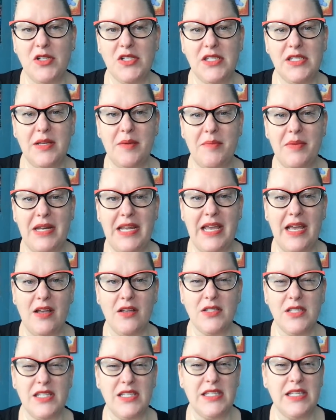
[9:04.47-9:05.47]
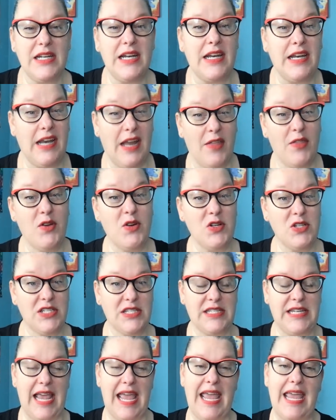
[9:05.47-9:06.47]
Somebody else is in another
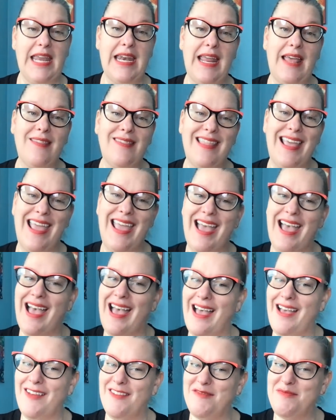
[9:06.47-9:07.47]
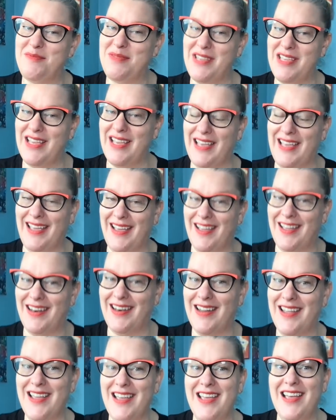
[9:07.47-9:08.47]
state and they have
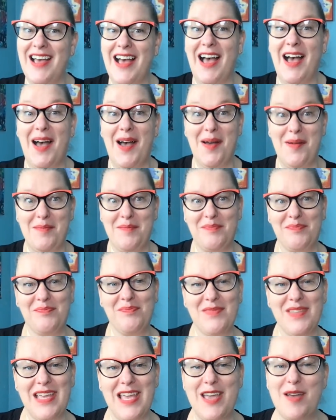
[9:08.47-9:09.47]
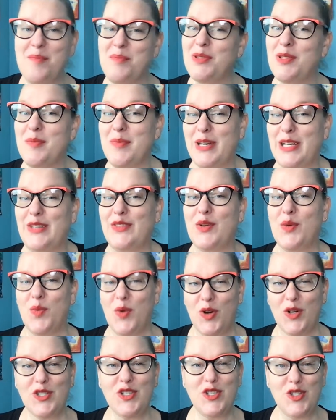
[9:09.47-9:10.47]
began implementing the
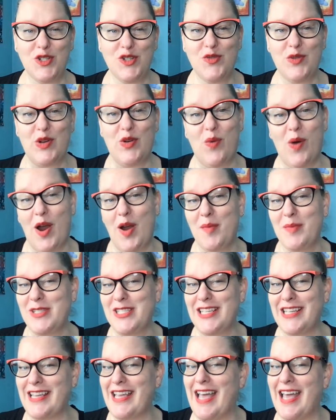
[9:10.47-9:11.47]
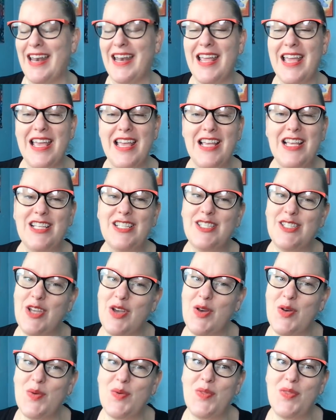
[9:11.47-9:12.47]
work search requirements again.
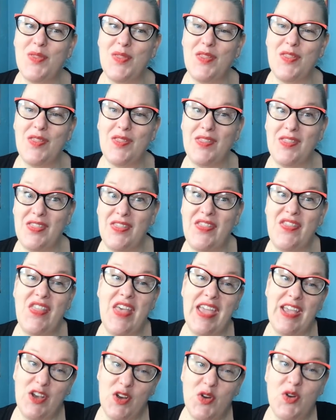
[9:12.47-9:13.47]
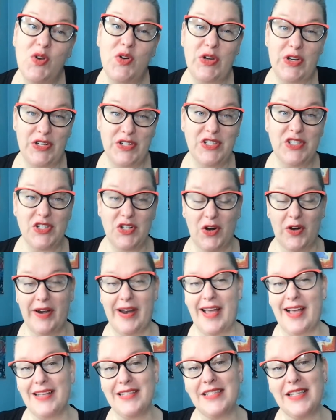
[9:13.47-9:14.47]
So they could start
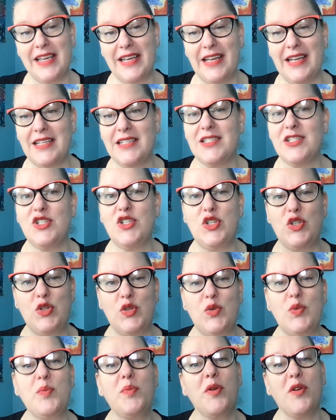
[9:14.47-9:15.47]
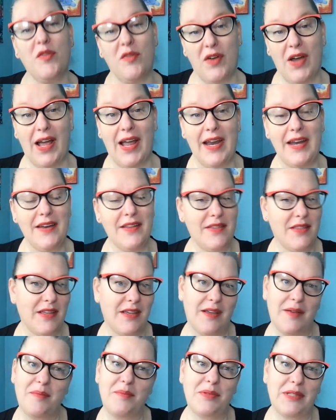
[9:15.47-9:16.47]
asking us to provide
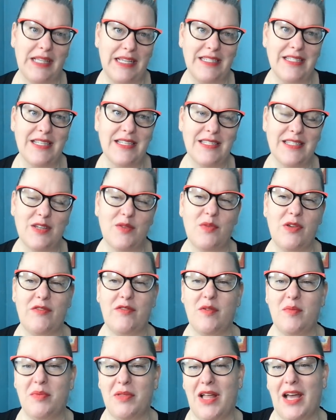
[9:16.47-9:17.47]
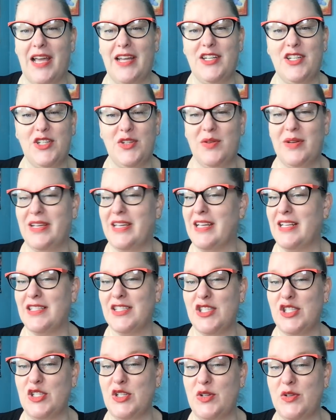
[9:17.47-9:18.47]
the places that we've applied to again
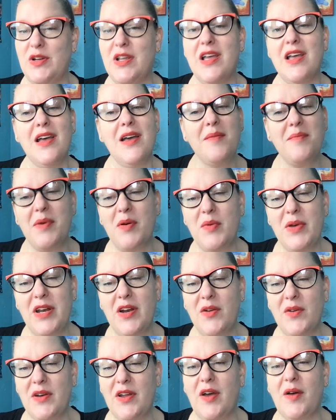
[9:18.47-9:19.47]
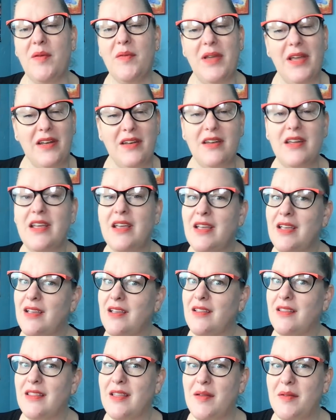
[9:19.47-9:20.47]
soon, but we don't know. And
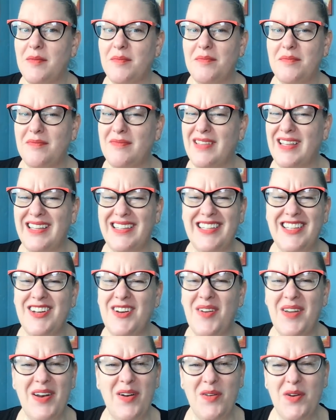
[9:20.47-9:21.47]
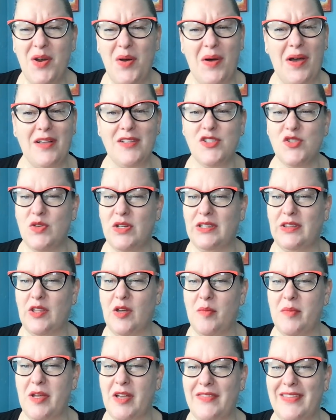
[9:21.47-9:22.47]
I don't know how strict they'll
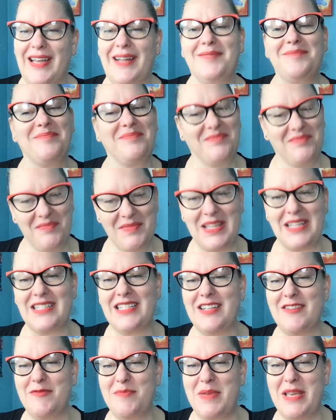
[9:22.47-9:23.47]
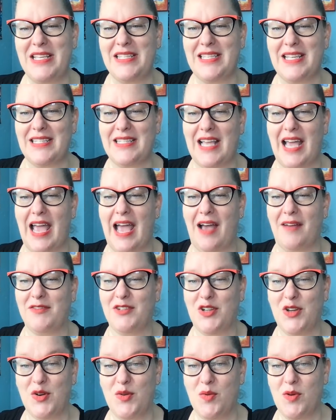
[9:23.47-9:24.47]
be on that. Tiff B says, I have to
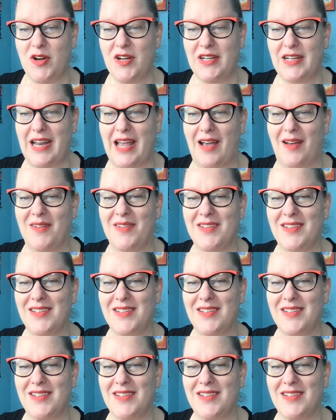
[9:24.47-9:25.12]
go to work now.